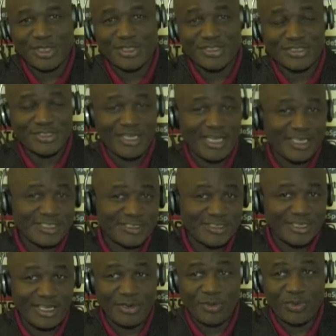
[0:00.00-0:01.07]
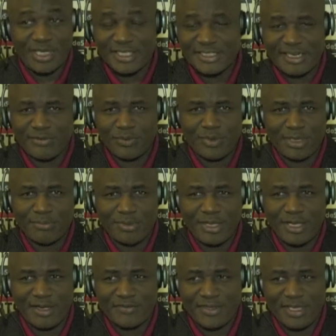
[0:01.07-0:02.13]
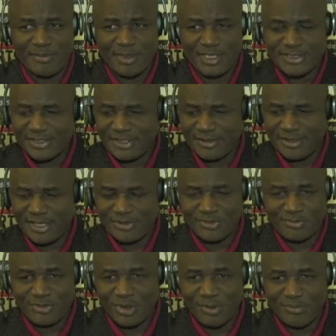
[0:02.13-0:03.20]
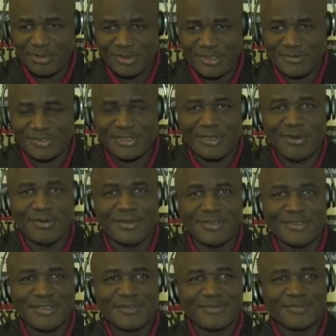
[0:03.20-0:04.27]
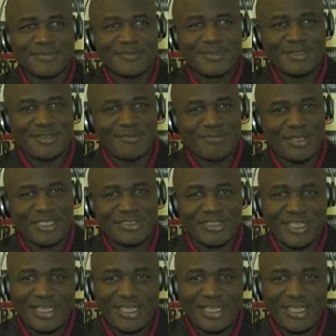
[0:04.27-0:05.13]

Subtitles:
Smith has not, I don't think he's ever won a playoff game, has he? I don't believe so. But